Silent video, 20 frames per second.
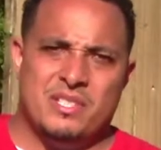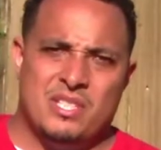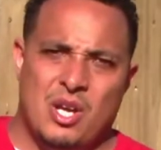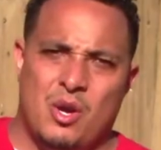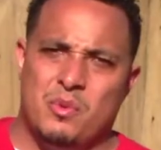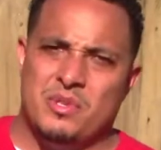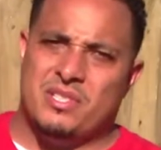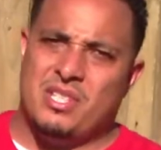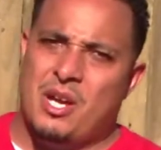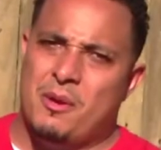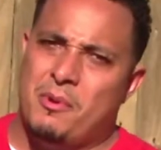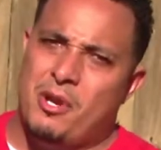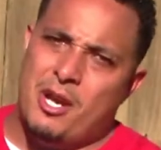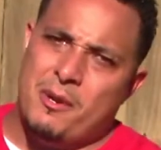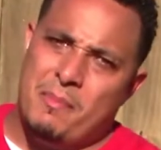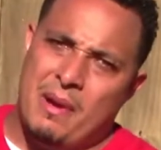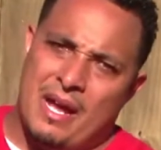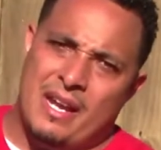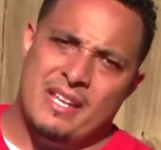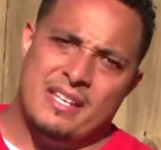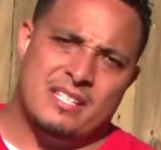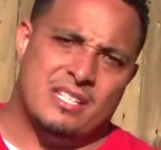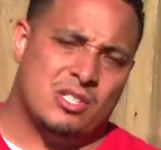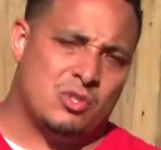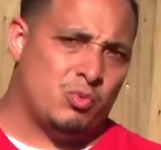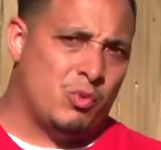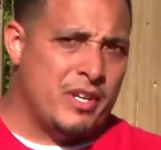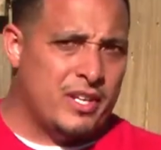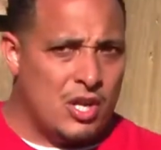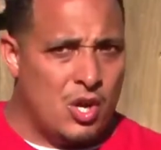What's up, everybody? This is
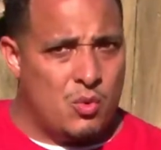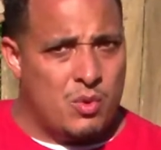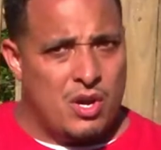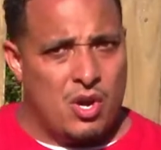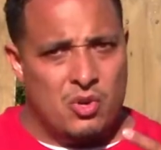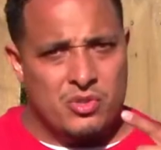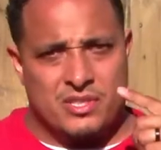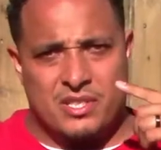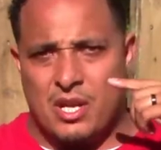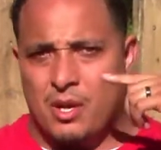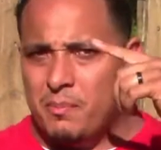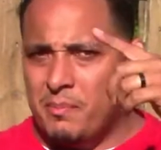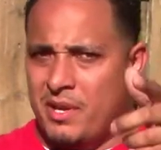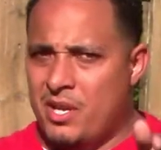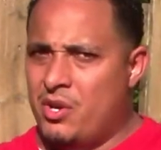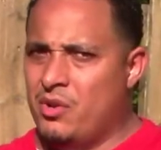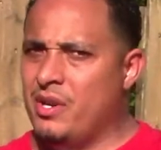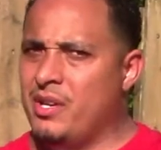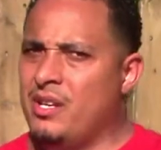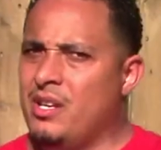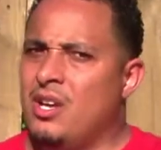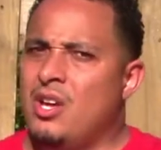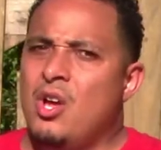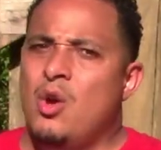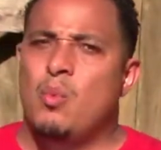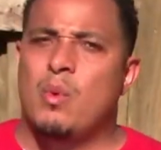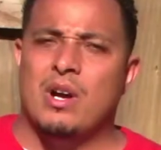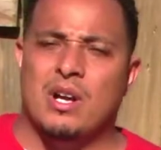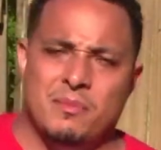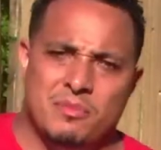Rico with Wholesale.
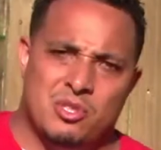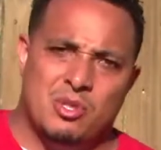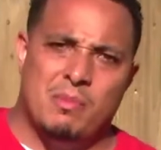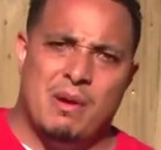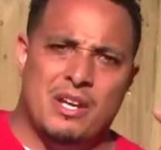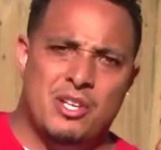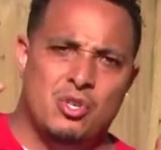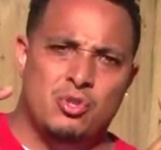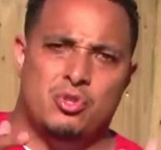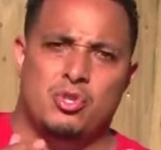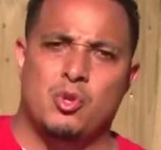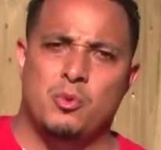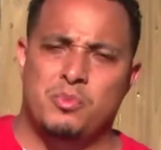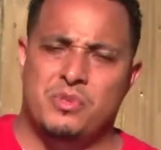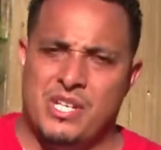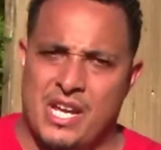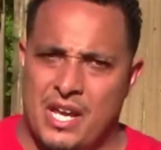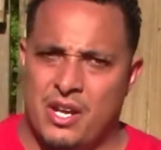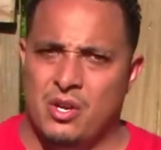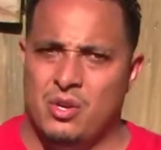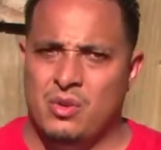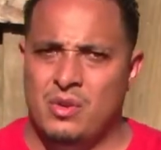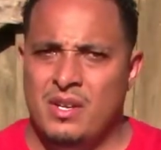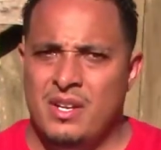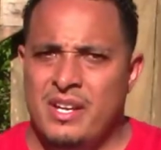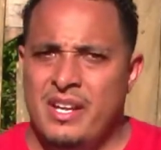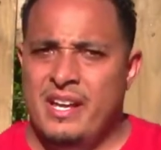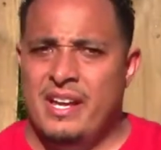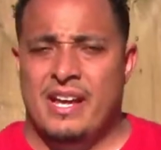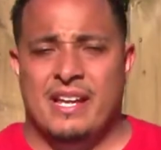Welcome to my YouTube channel.
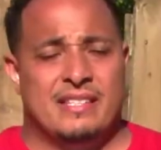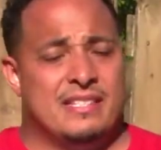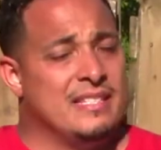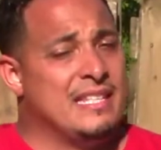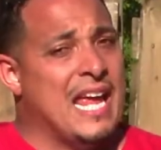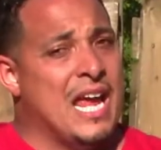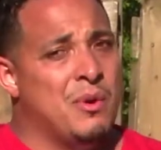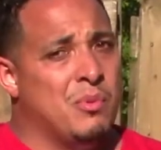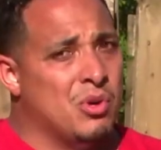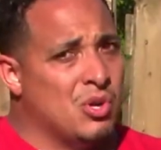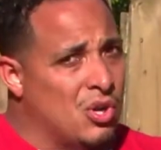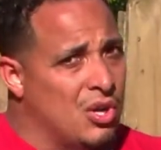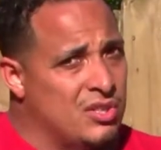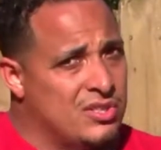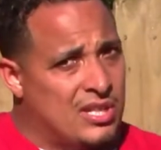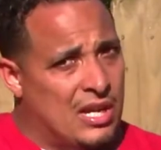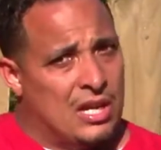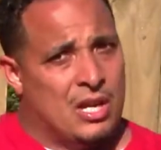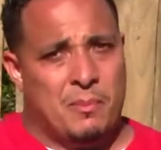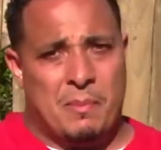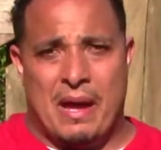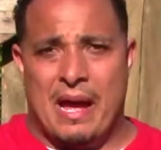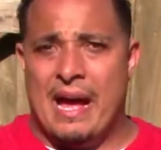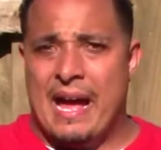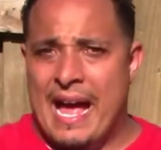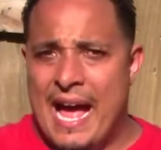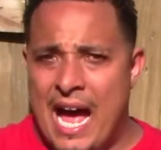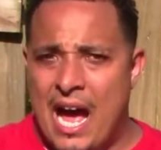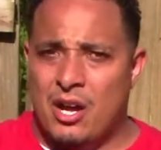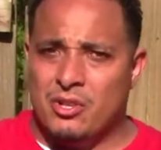And today we're going to talk about
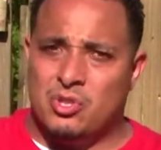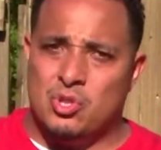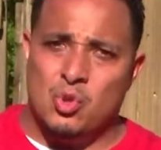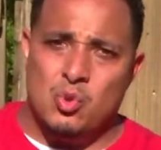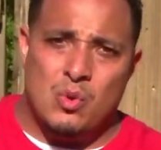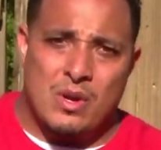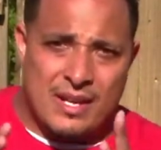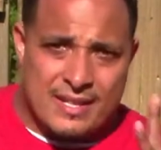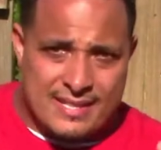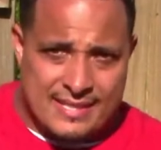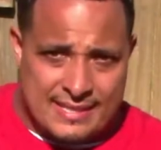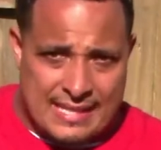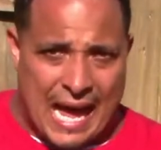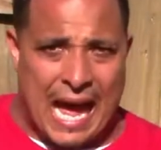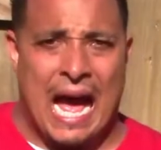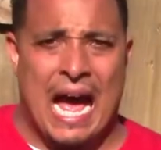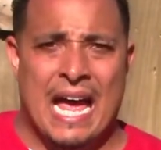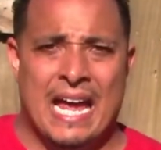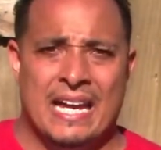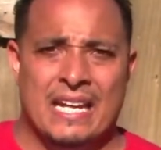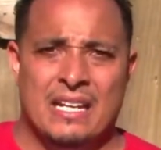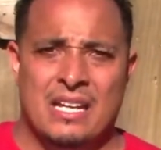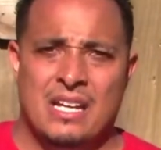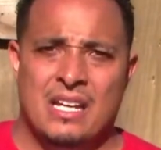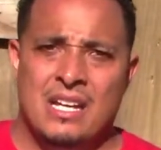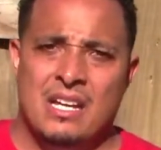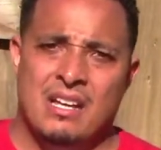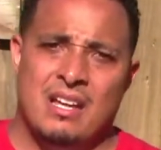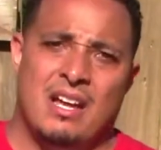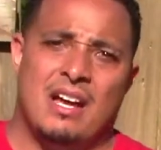how to assign
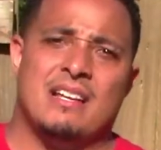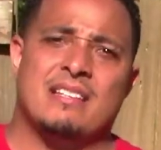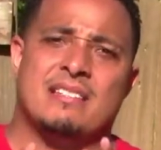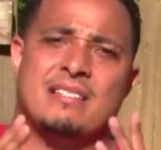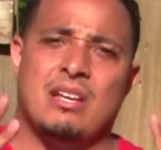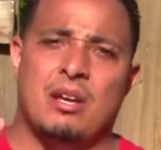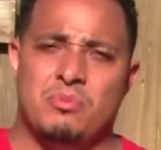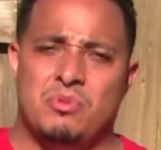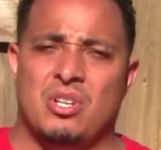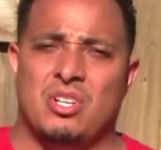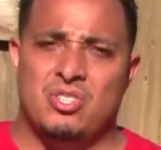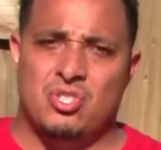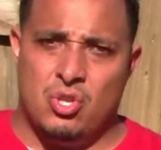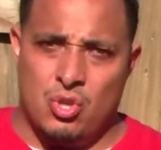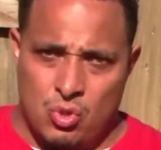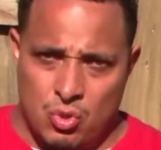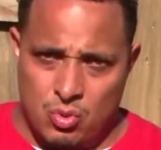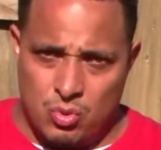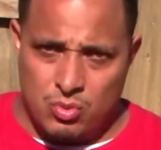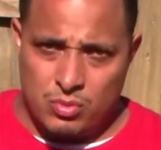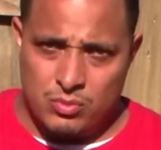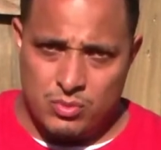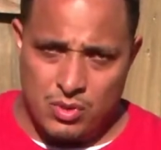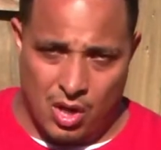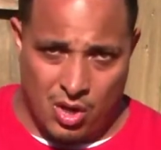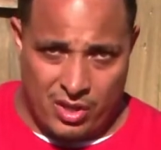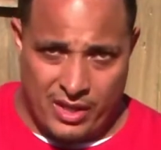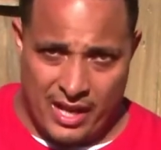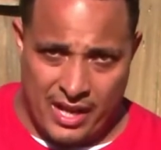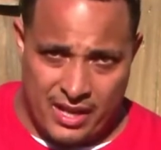a subject to.
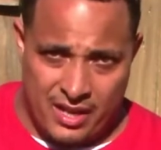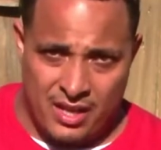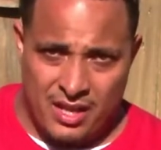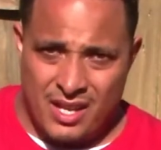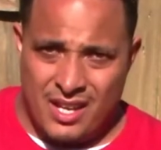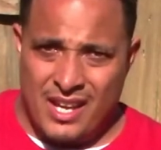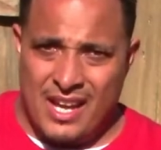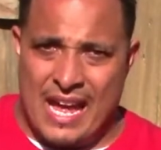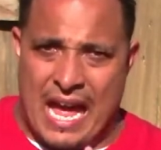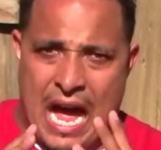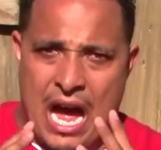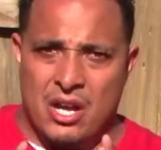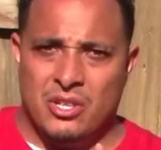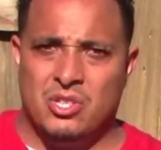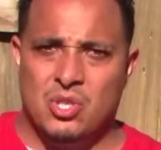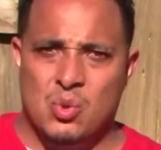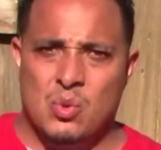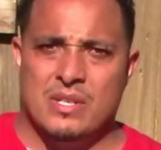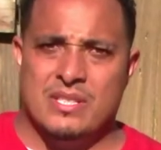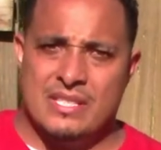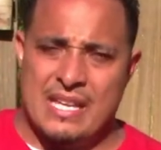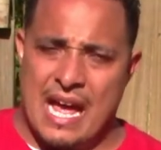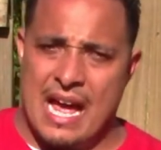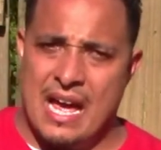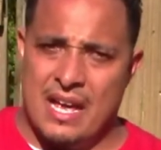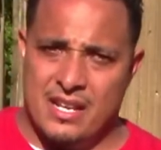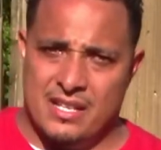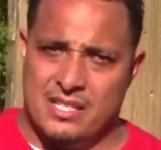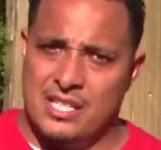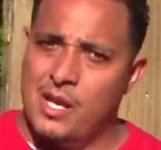Okay? How to
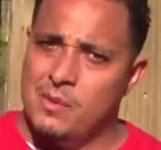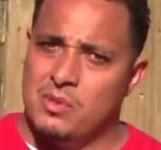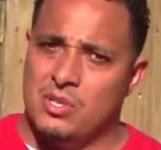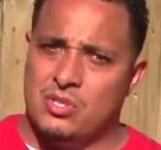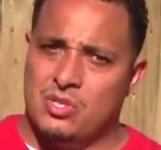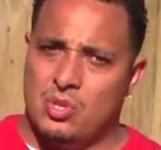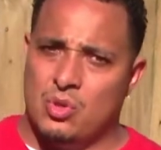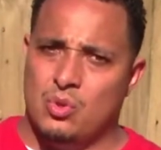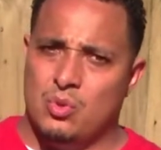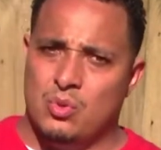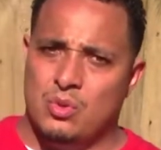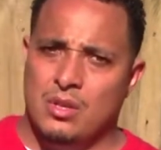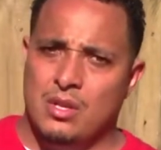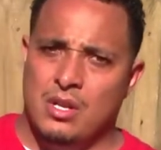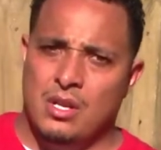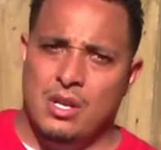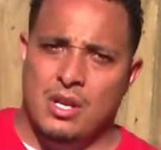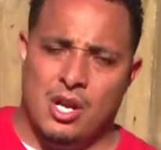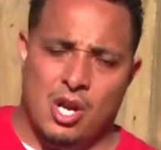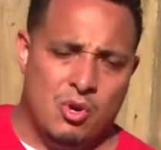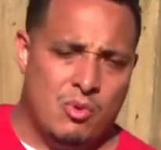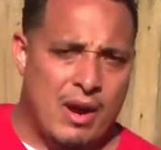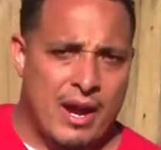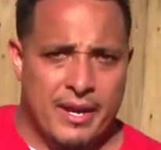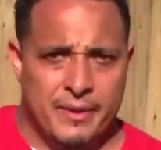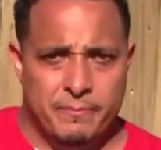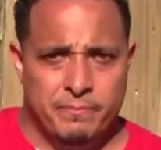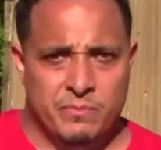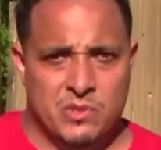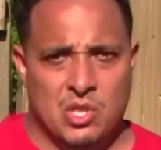assign a subject to.
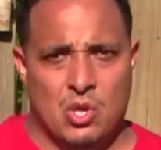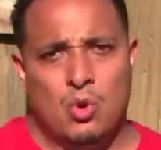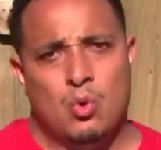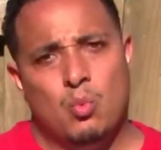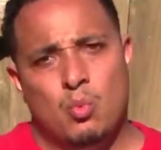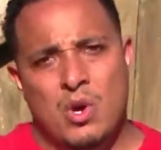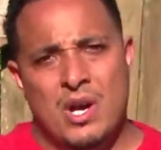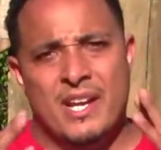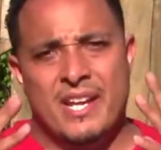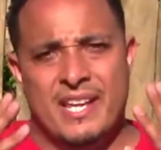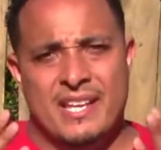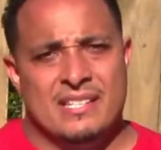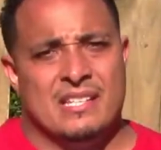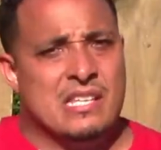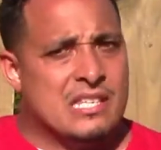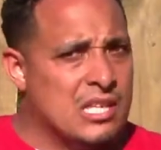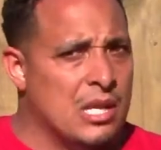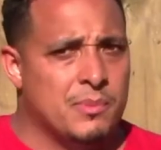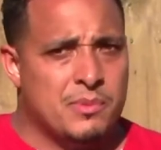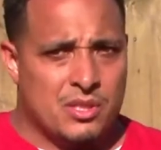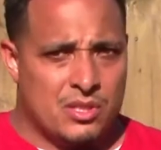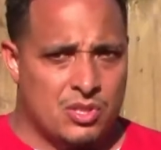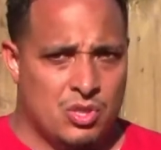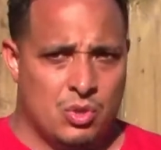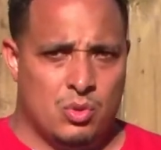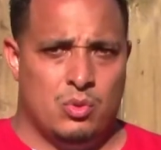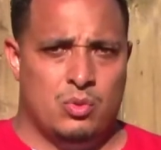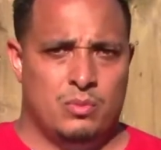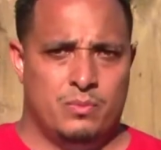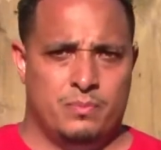Alright, so what is a subject to?